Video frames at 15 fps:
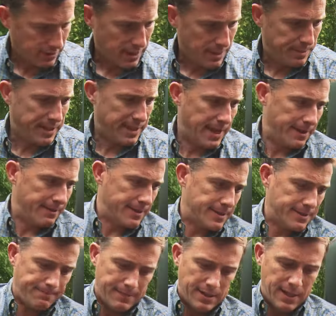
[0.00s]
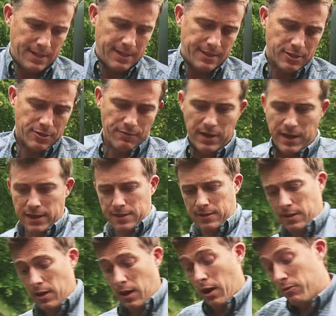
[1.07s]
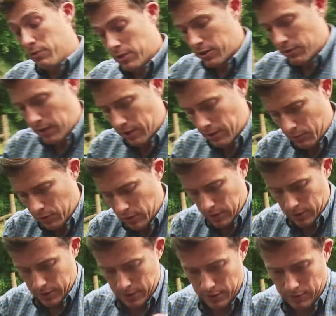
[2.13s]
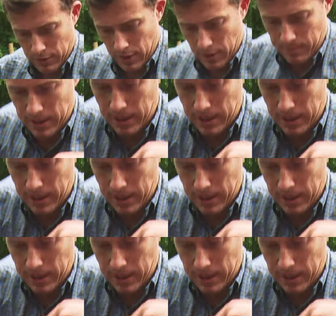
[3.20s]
cubby there. That's great. And oh, you do get another one under your arm